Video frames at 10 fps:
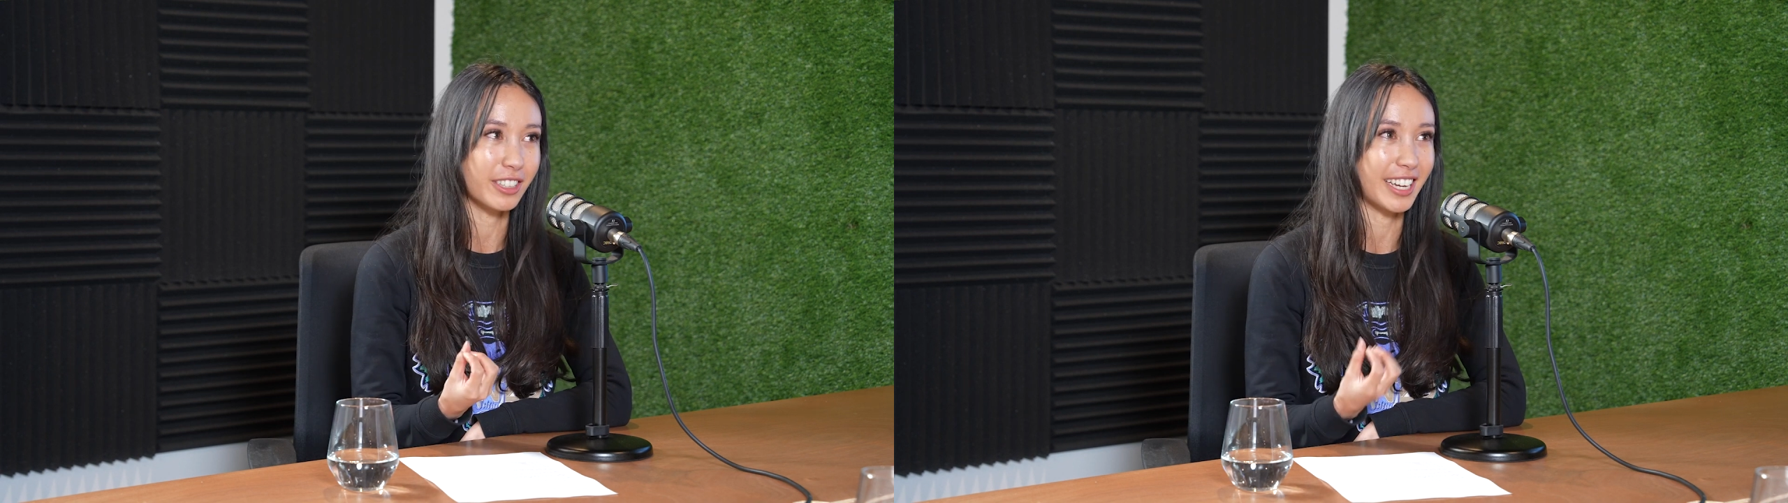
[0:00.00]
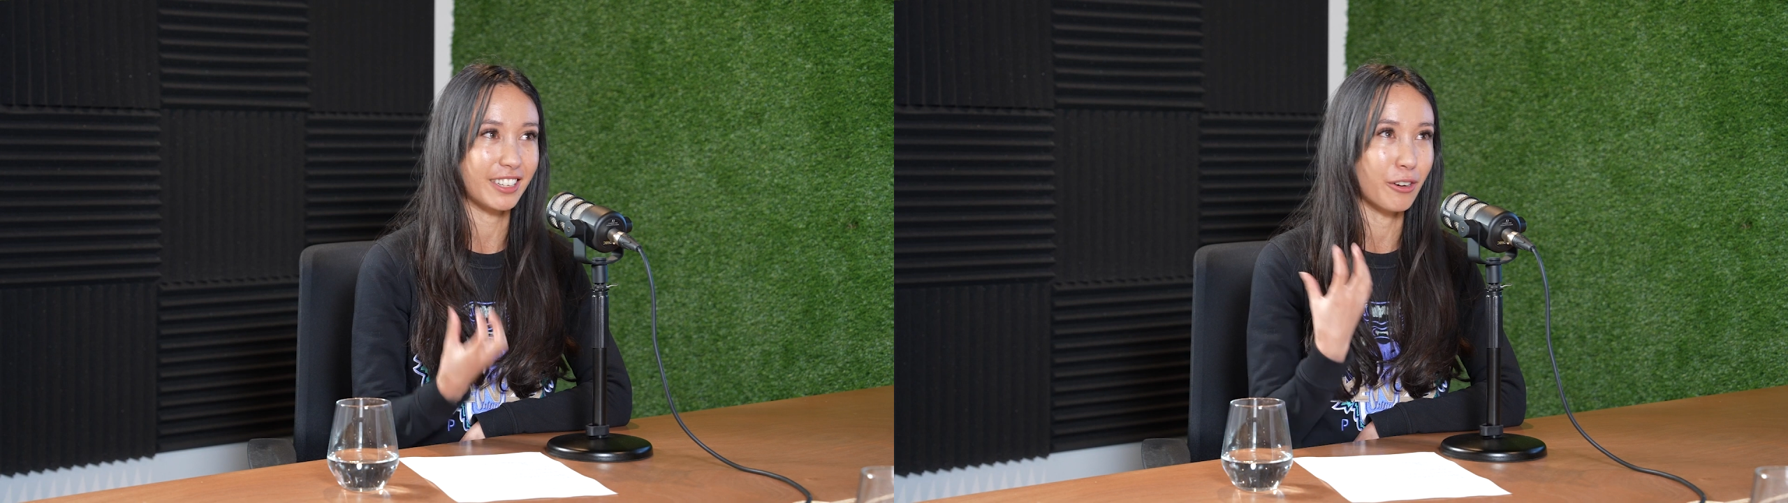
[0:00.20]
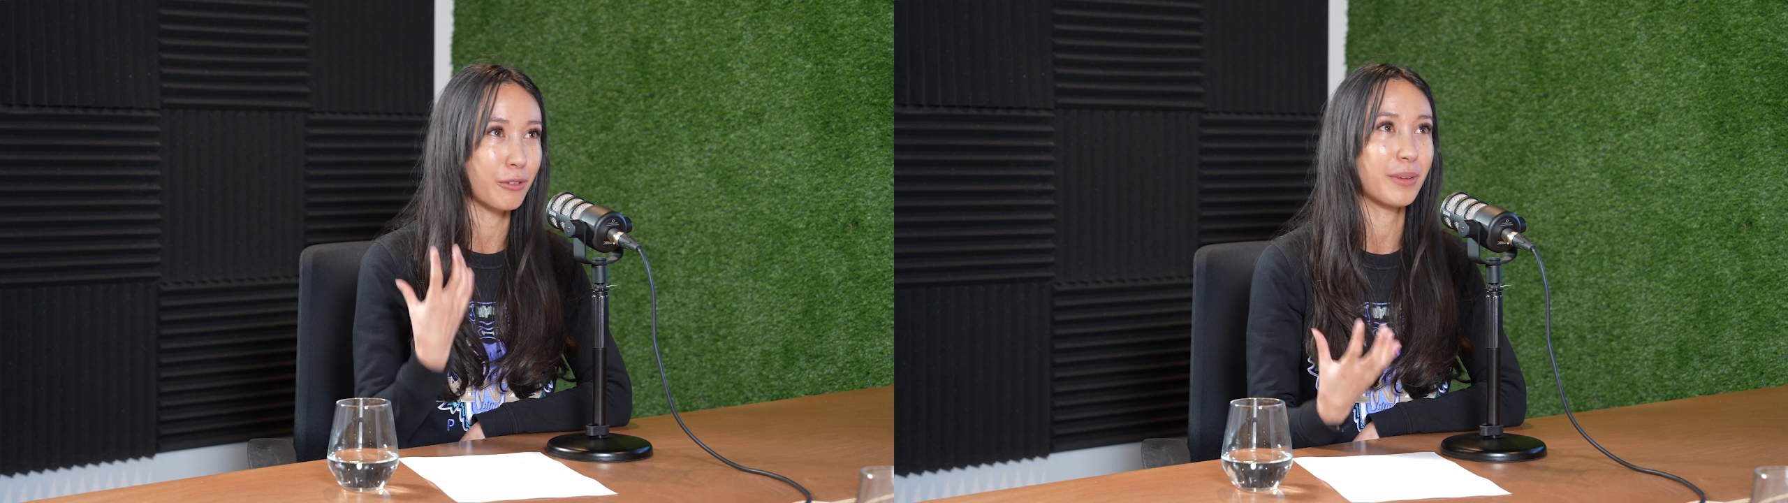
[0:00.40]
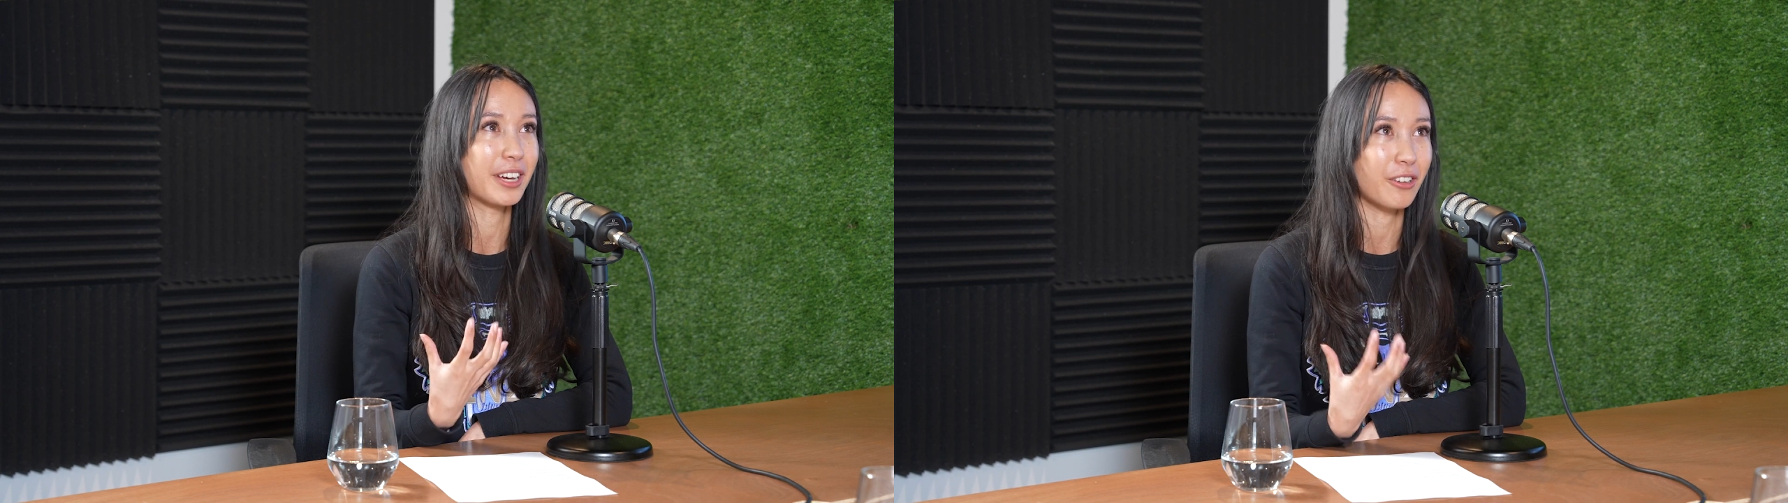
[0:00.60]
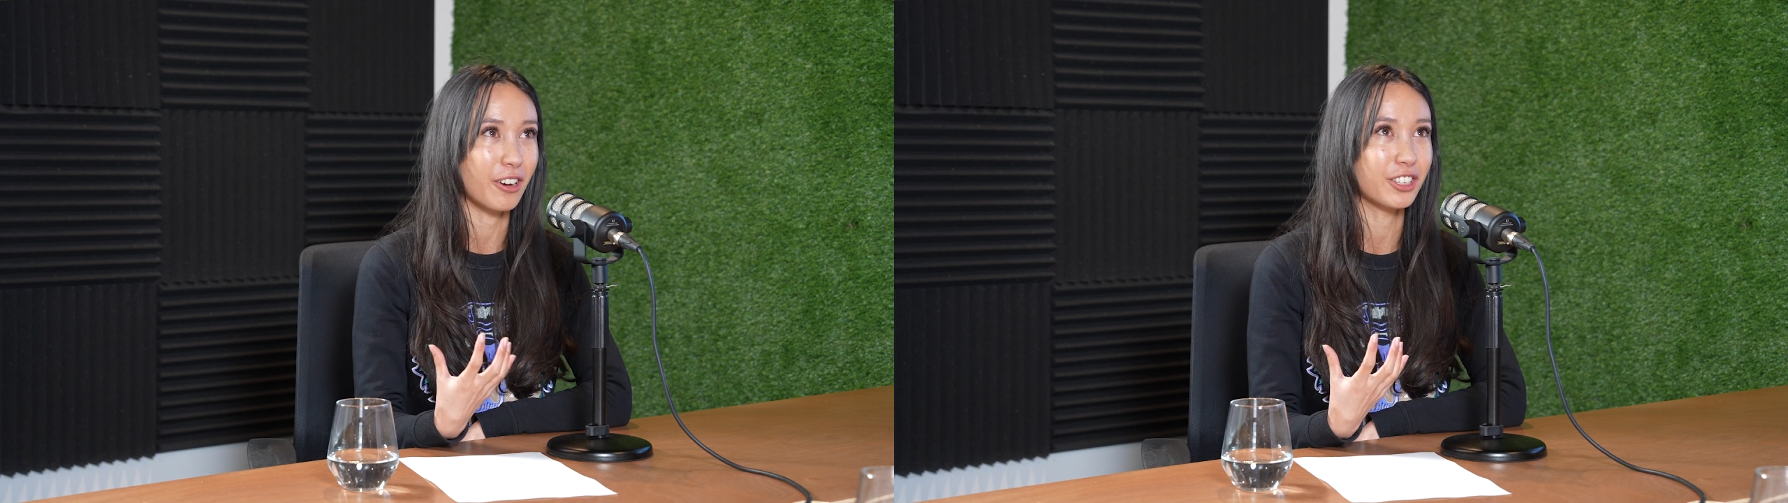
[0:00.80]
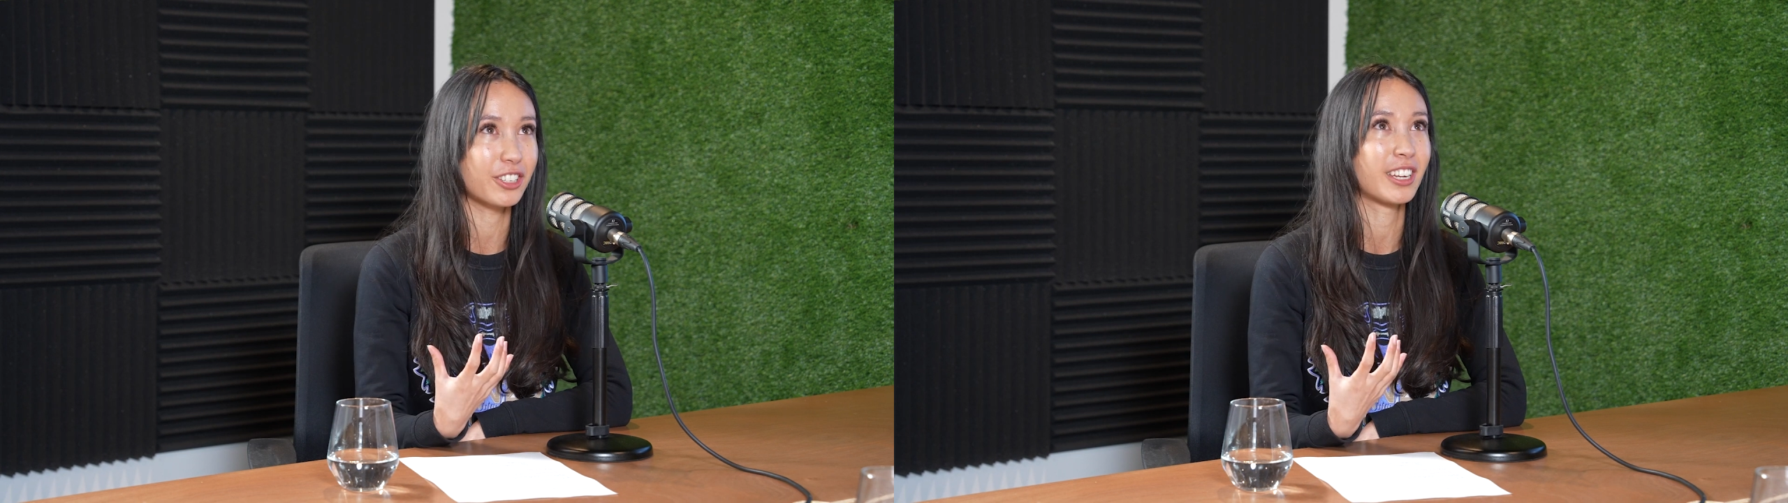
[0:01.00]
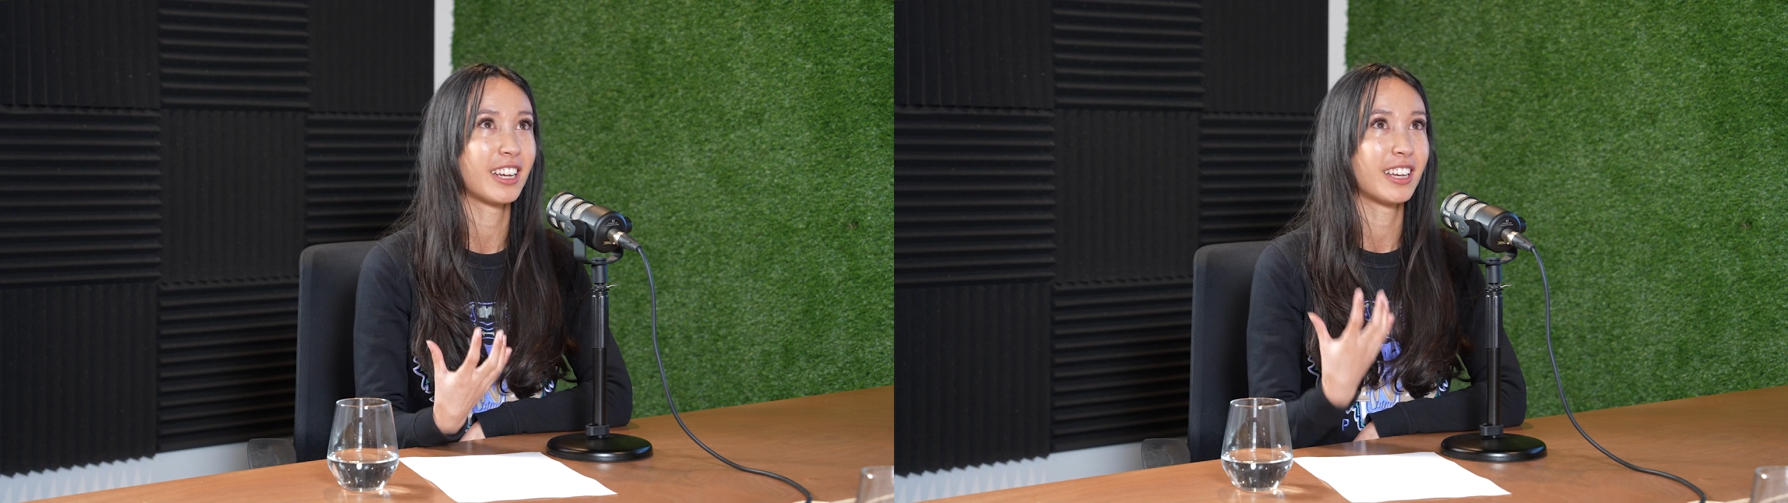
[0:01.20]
like, oh my gosh,